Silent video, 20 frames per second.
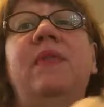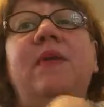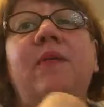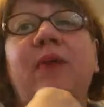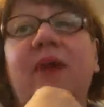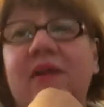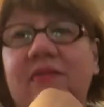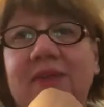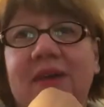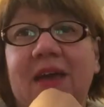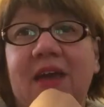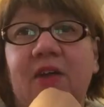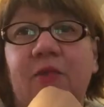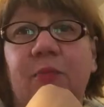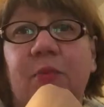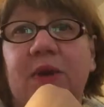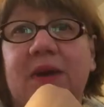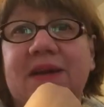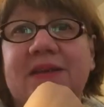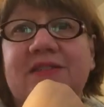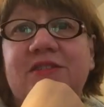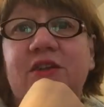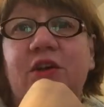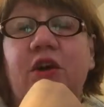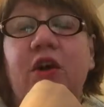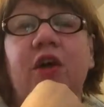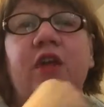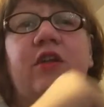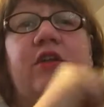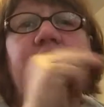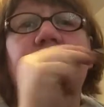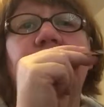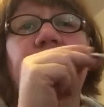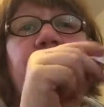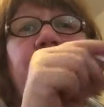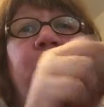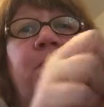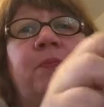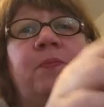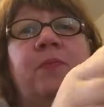they were having half price on
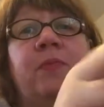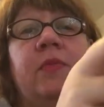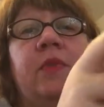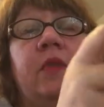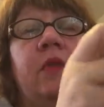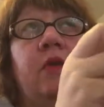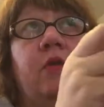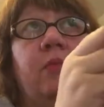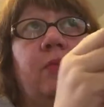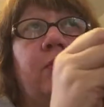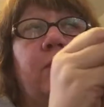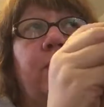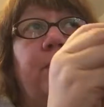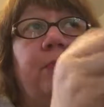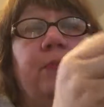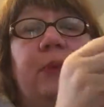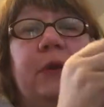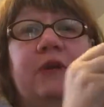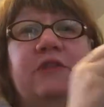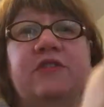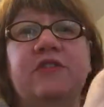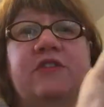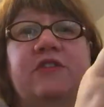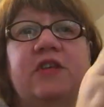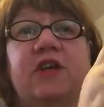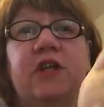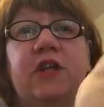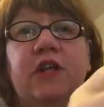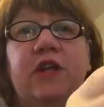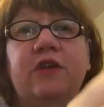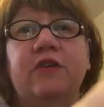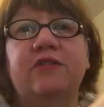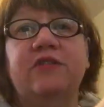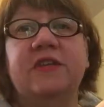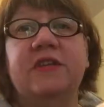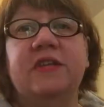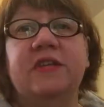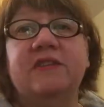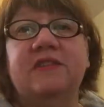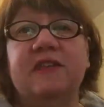purses and clothes
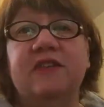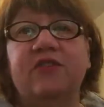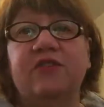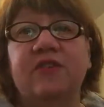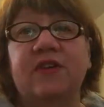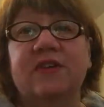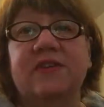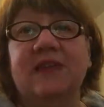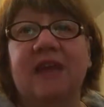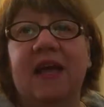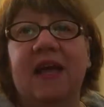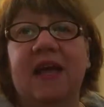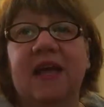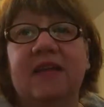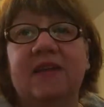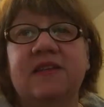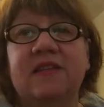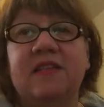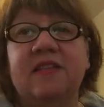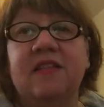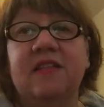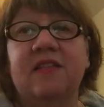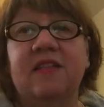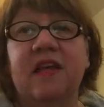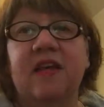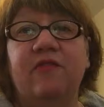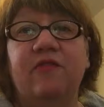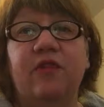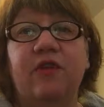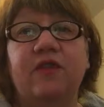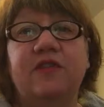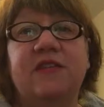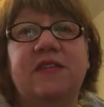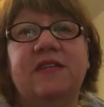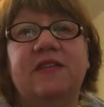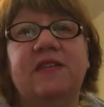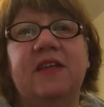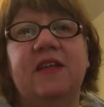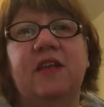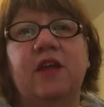and accessories, and at first he
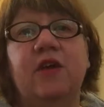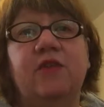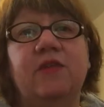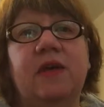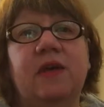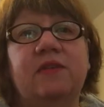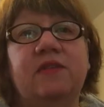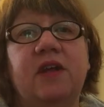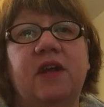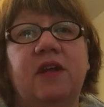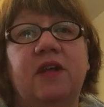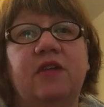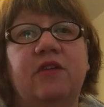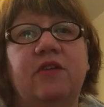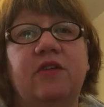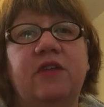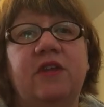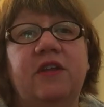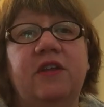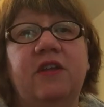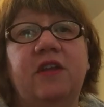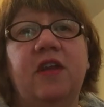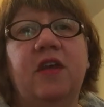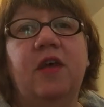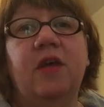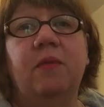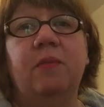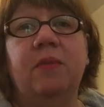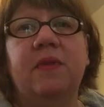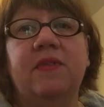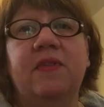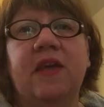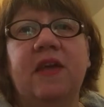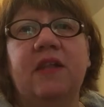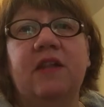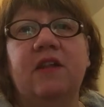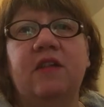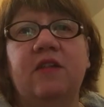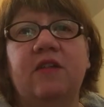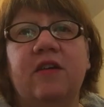said no, that's not included, but
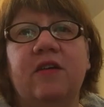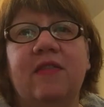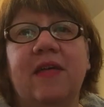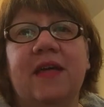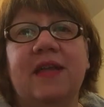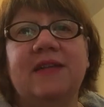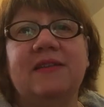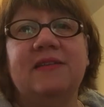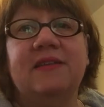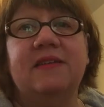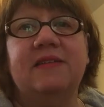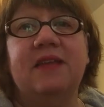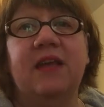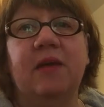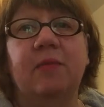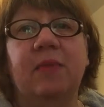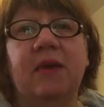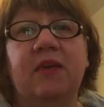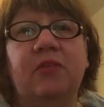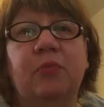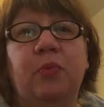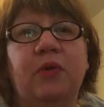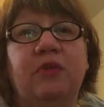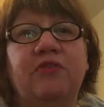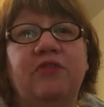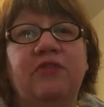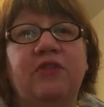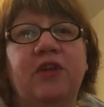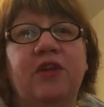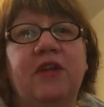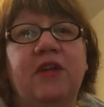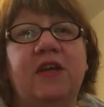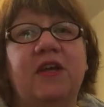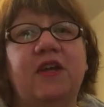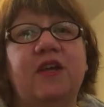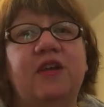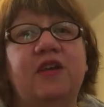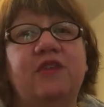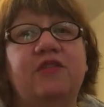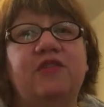then look at that, it says handbags, purses on it,
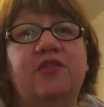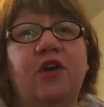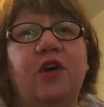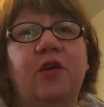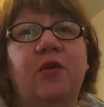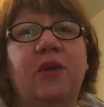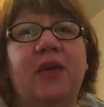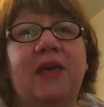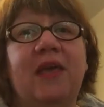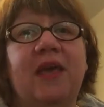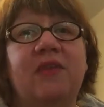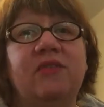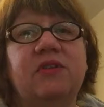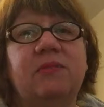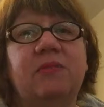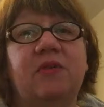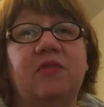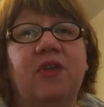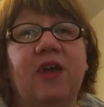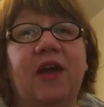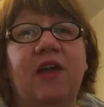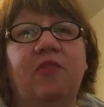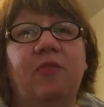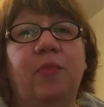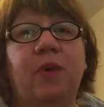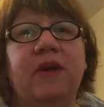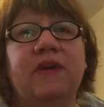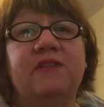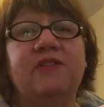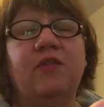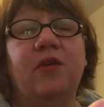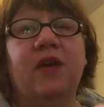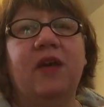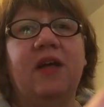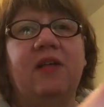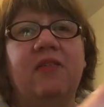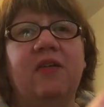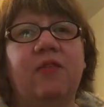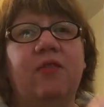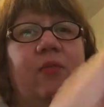so he gave it to me for half price. So I
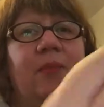got that for